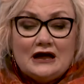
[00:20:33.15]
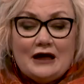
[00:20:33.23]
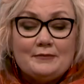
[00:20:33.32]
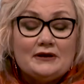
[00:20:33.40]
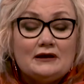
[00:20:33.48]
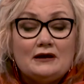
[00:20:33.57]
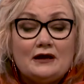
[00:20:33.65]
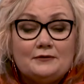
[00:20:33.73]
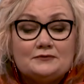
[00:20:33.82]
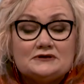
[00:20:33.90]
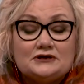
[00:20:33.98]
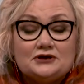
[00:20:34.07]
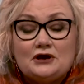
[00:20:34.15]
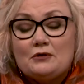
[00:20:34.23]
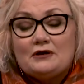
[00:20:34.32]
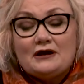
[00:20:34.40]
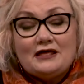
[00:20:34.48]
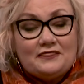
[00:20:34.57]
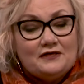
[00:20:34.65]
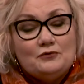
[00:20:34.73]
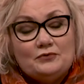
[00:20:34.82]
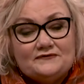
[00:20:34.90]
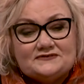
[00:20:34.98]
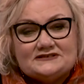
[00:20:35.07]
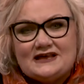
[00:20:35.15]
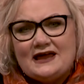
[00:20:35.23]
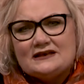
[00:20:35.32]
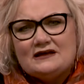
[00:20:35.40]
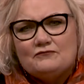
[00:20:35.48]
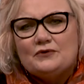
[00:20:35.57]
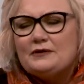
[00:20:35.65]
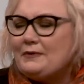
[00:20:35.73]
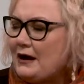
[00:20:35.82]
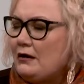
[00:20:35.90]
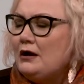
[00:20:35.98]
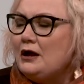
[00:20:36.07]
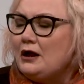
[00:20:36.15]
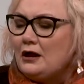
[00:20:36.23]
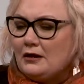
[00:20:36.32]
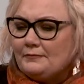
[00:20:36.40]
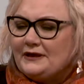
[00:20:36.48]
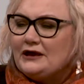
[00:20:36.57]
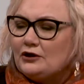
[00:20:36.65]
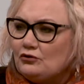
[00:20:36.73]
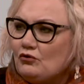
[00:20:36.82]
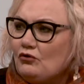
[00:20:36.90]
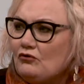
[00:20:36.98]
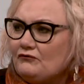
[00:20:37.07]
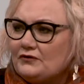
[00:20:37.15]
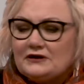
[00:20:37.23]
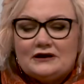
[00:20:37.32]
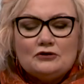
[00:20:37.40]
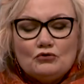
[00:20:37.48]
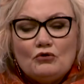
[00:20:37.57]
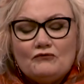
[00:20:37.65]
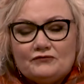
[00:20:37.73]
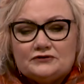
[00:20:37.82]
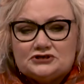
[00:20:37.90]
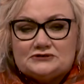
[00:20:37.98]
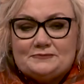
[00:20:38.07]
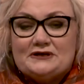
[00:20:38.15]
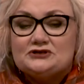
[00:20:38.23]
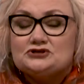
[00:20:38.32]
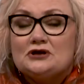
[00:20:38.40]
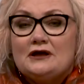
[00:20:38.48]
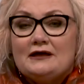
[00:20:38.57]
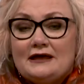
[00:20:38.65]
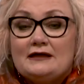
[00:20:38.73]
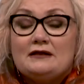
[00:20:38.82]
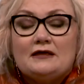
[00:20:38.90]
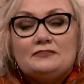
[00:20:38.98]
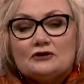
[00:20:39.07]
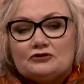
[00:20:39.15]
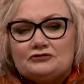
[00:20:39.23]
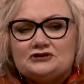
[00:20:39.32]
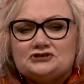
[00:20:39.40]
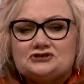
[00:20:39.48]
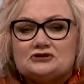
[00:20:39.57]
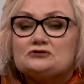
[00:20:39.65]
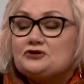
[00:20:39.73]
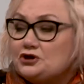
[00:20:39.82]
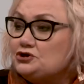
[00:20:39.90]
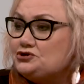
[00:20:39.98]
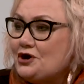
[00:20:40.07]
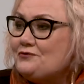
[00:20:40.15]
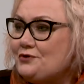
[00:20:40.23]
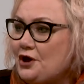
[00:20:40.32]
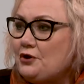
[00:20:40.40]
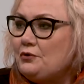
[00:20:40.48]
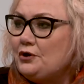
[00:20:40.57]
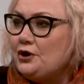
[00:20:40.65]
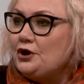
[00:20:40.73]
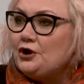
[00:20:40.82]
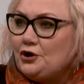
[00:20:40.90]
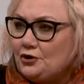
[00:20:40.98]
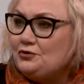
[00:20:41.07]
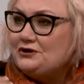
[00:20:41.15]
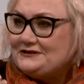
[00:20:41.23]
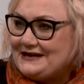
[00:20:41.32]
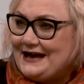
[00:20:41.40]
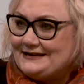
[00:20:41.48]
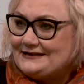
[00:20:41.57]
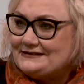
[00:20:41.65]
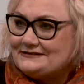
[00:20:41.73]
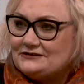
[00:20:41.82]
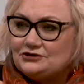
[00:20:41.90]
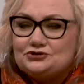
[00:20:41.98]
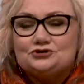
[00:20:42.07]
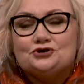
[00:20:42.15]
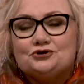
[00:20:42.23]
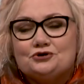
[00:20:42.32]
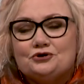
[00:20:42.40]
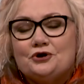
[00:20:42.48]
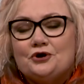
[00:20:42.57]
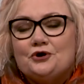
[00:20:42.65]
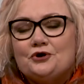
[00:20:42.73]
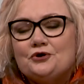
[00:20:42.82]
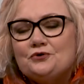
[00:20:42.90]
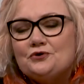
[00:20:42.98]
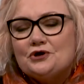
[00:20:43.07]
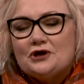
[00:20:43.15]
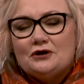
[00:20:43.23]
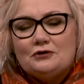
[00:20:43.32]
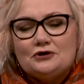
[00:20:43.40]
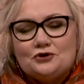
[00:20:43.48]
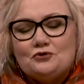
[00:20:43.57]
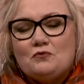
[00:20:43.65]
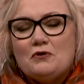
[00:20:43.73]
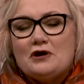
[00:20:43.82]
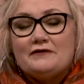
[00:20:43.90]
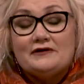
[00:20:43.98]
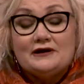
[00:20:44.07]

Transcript: I mean, and I, you know, and I think we've said, haven't we, about being an orphan. And an orphan just means in the Christian circle that you don't know who your dad is and you don't know who you were.